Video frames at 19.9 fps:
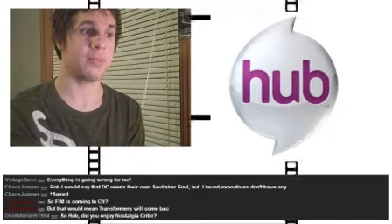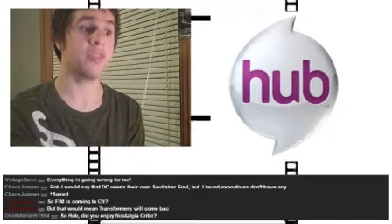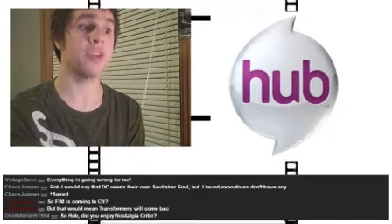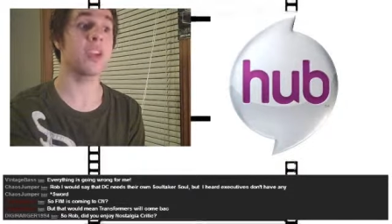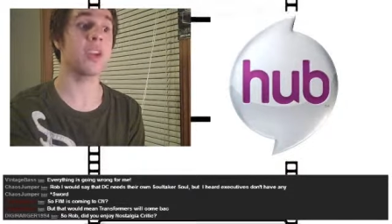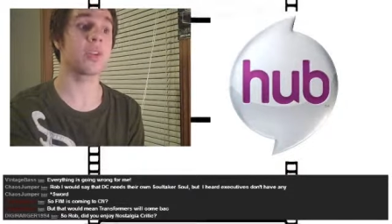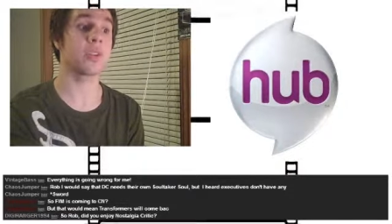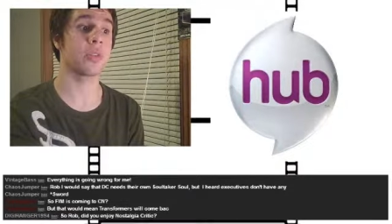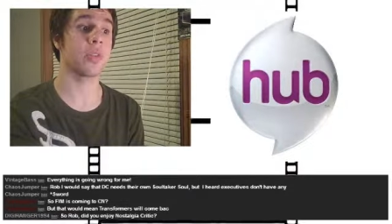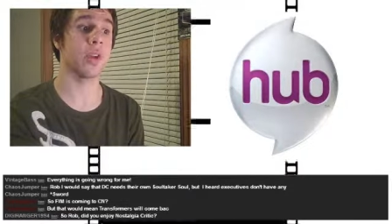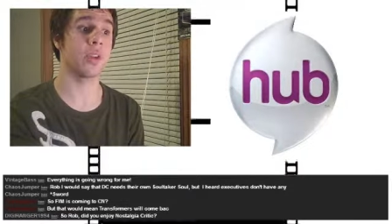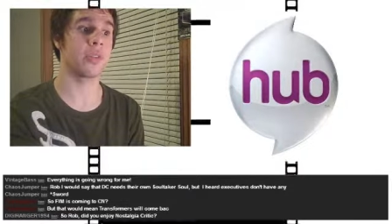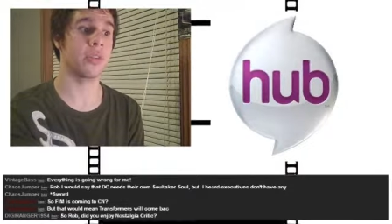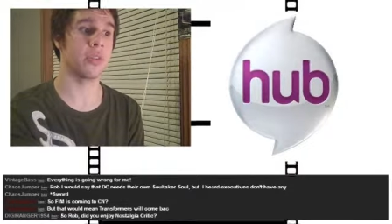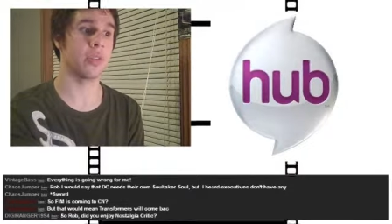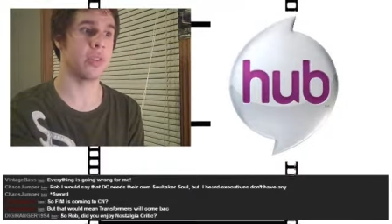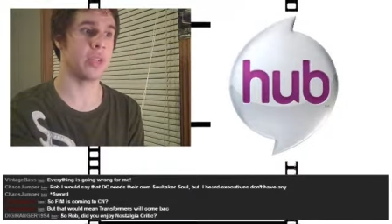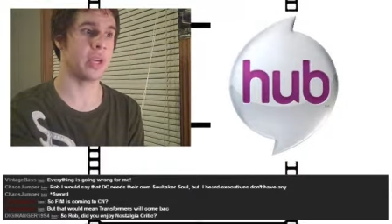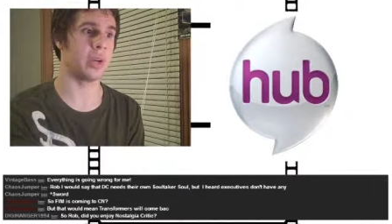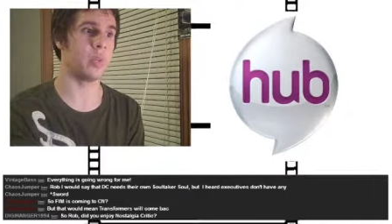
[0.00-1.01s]
Fingers crossed
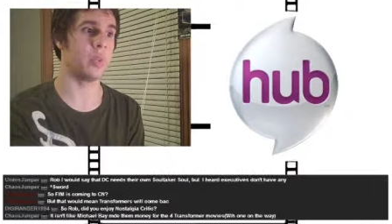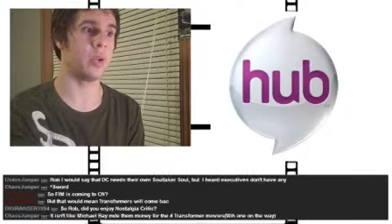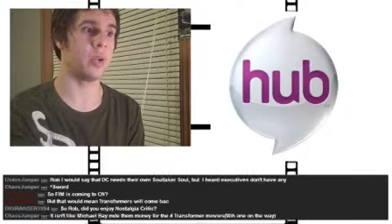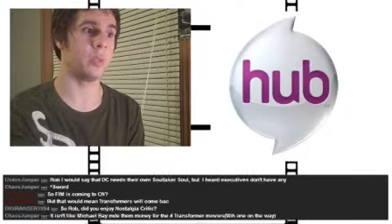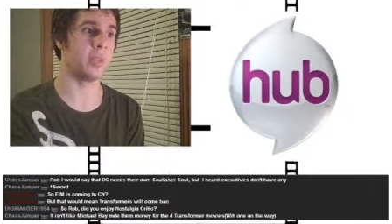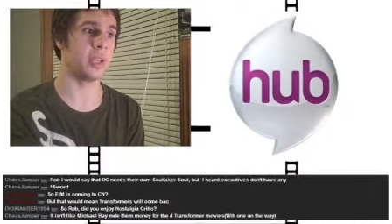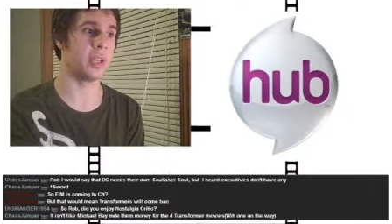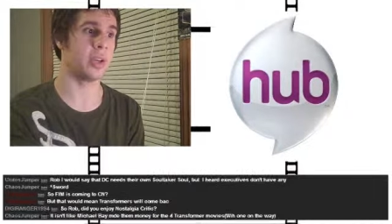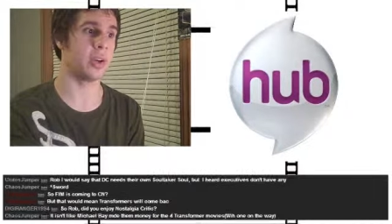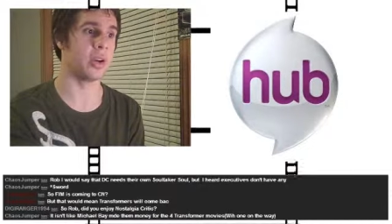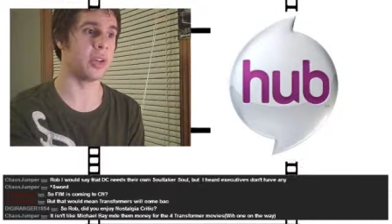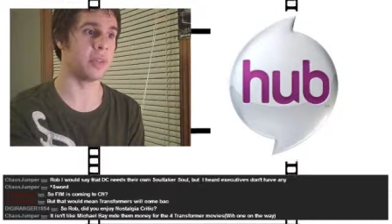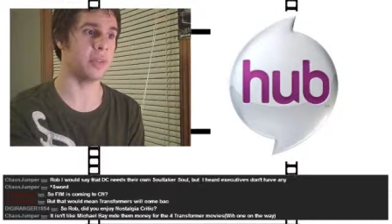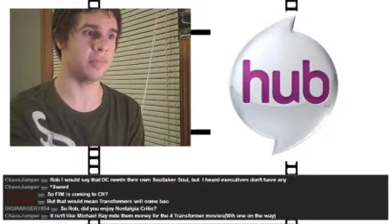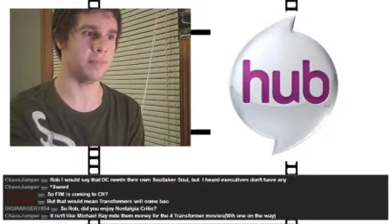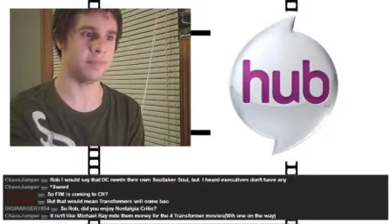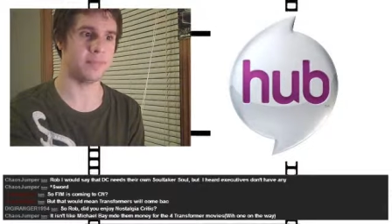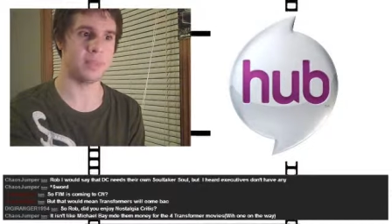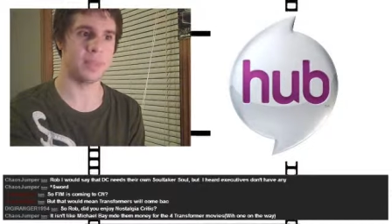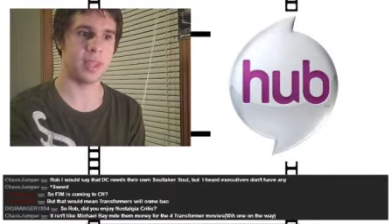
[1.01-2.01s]
though that will be good.
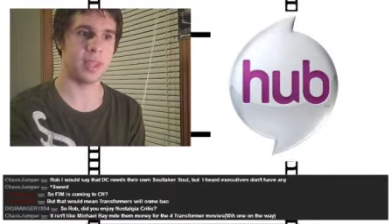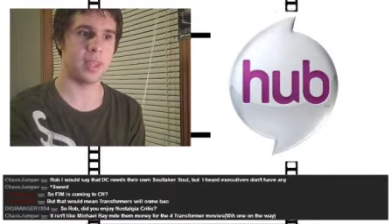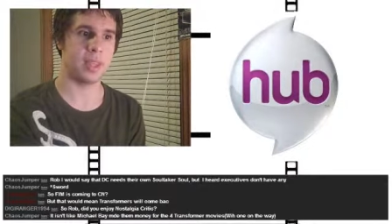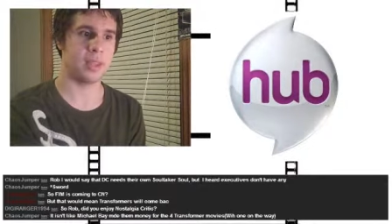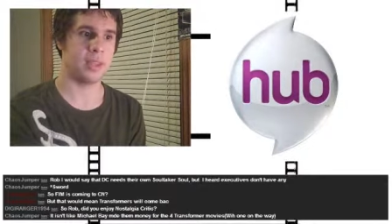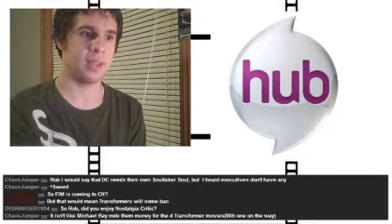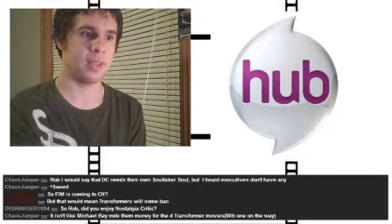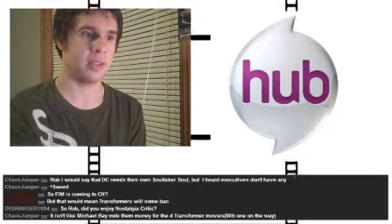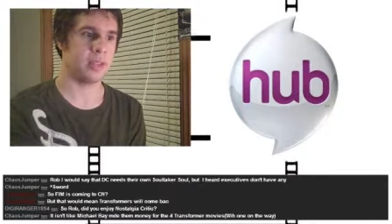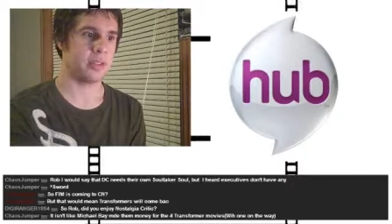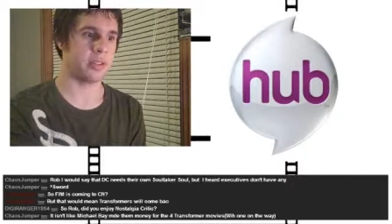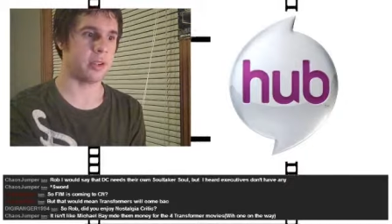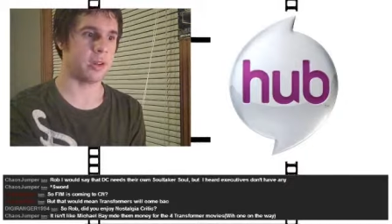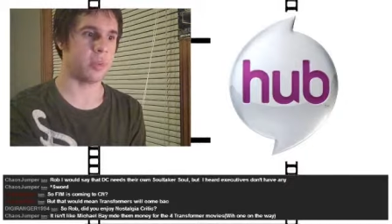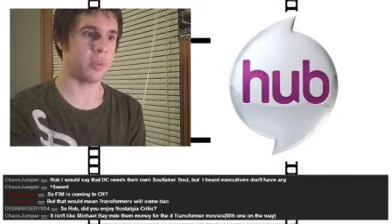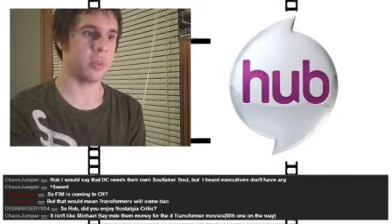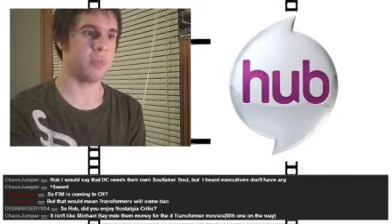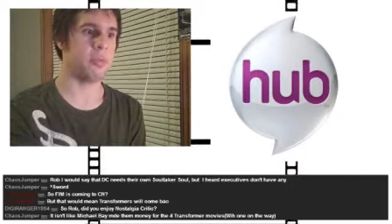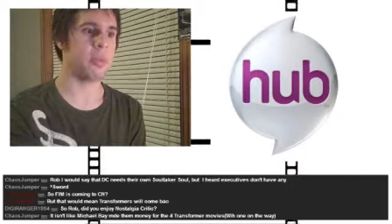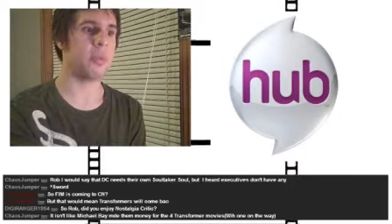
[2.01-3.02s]

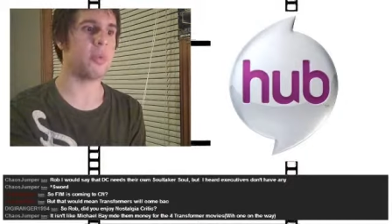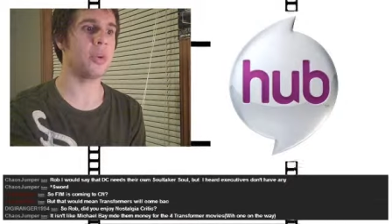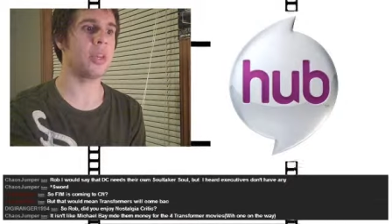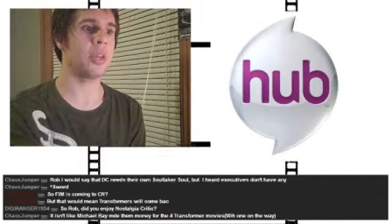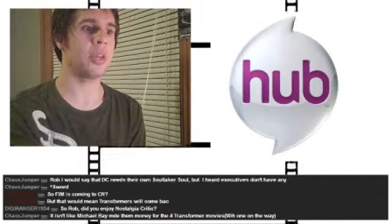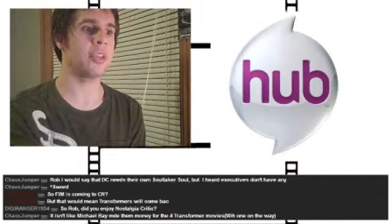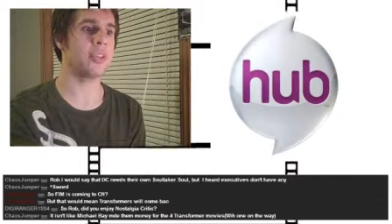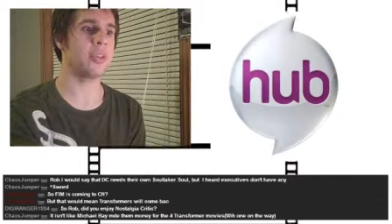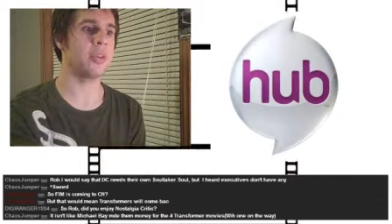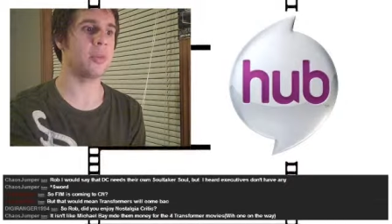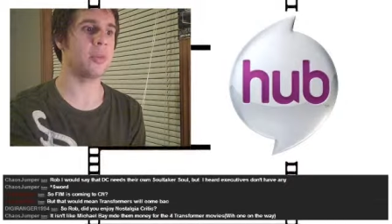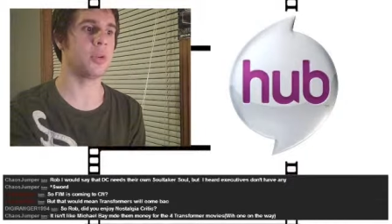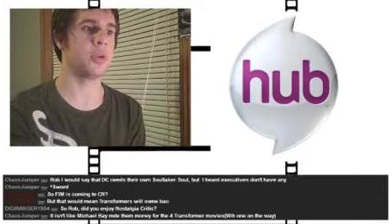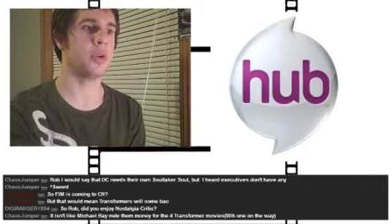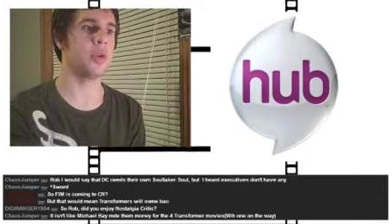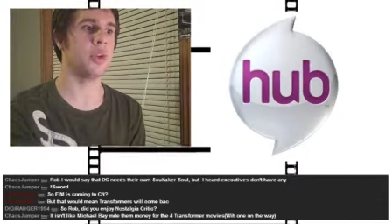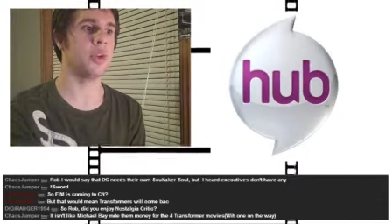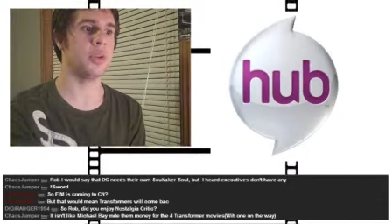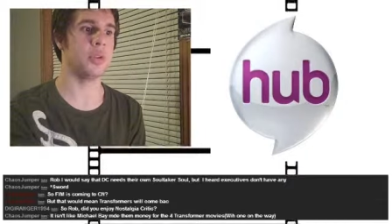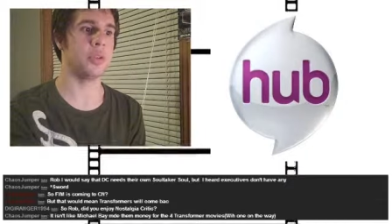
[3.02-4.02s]
So maybe we can get some
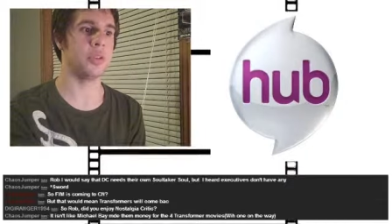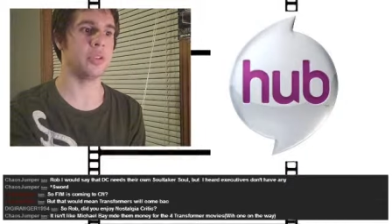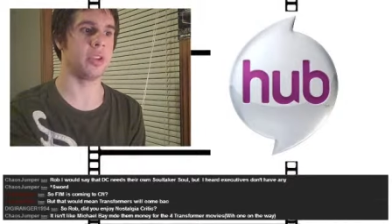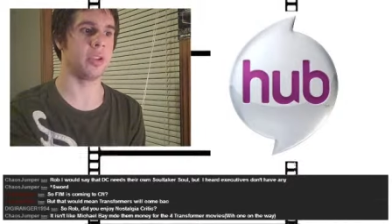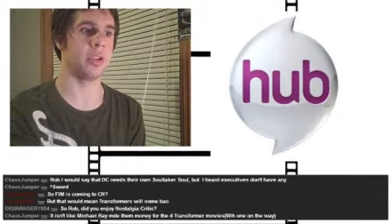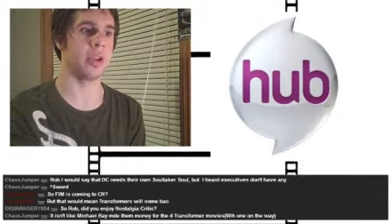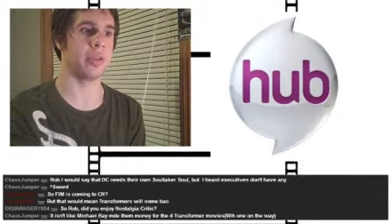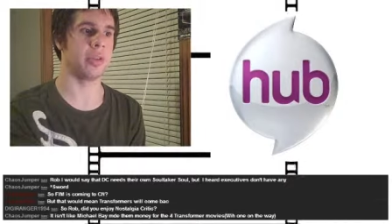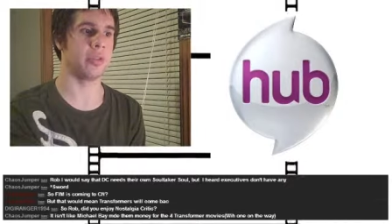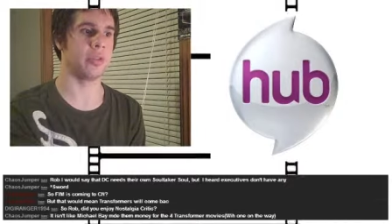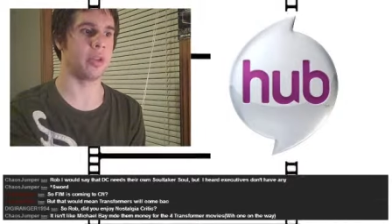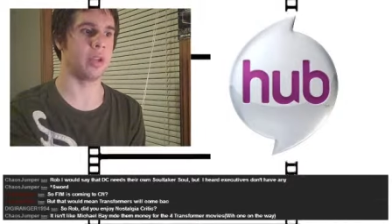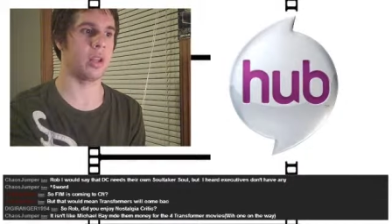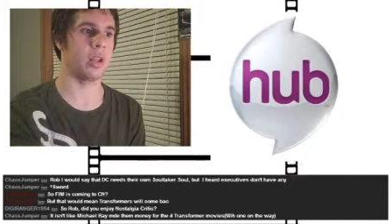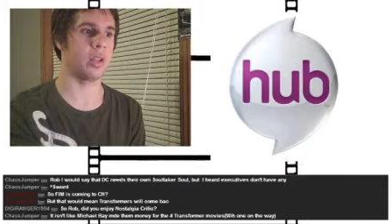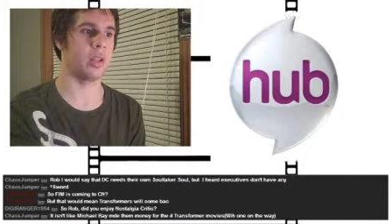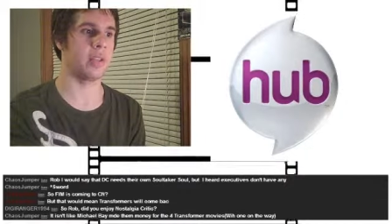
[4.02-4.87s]
good news here after all.